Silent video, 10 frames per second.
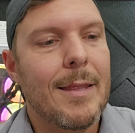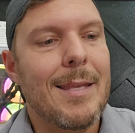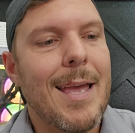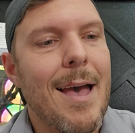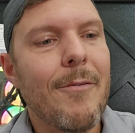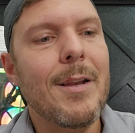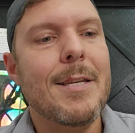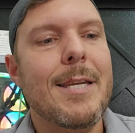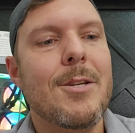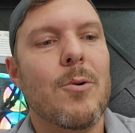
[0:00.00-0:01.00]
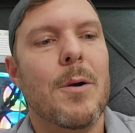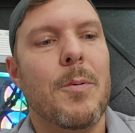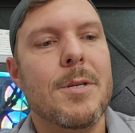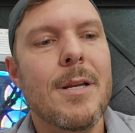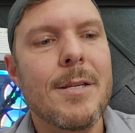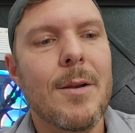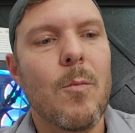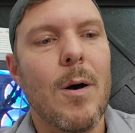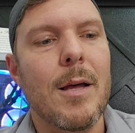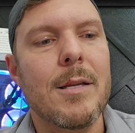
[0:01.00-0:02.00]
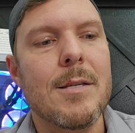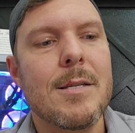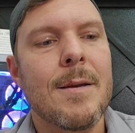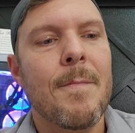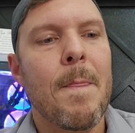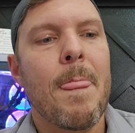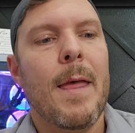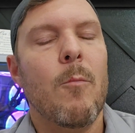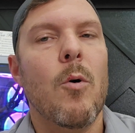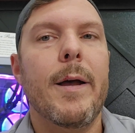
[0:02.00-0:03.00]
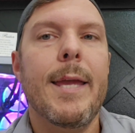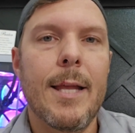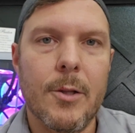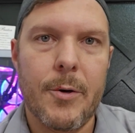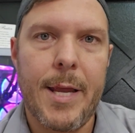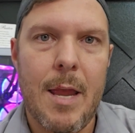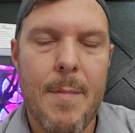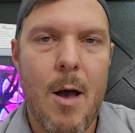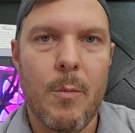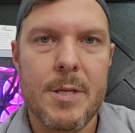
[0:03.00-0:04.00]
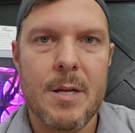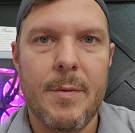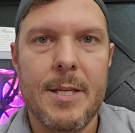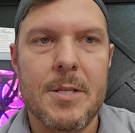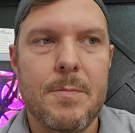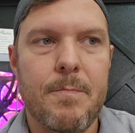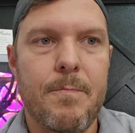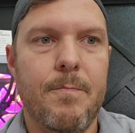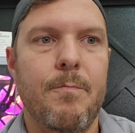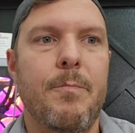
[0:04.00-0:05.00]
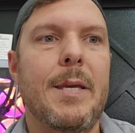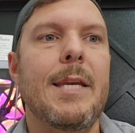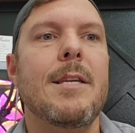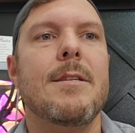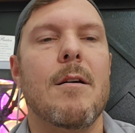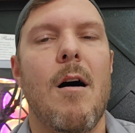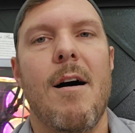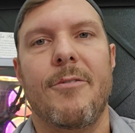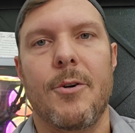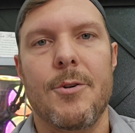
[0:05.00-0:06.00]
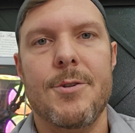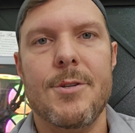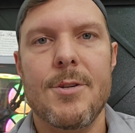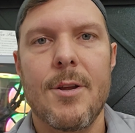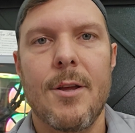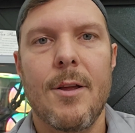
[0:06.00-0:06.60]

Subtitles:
The evidence he sort of presented was, well, Hitler came out with some of these peace offers,